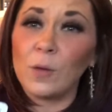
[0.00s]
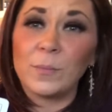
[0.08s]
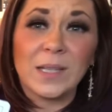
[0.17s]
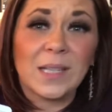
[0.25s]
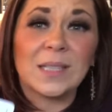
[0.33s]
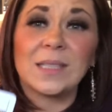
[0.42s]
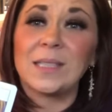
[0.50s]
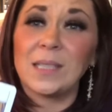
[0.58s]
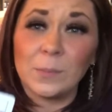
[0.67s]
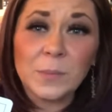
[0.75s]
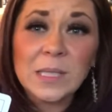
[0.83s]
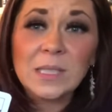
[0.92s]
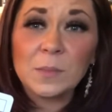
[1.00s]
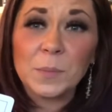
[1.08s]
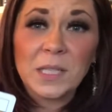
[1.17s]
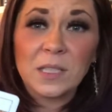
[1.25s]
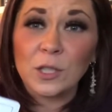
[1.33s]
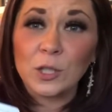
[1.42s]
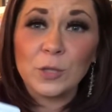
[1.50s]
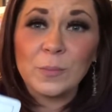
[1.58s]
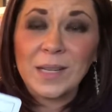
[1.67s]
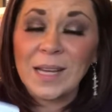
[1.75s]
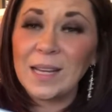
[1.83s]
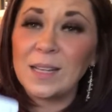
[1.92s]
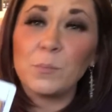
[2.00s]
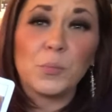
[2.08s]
because something's being illuminated,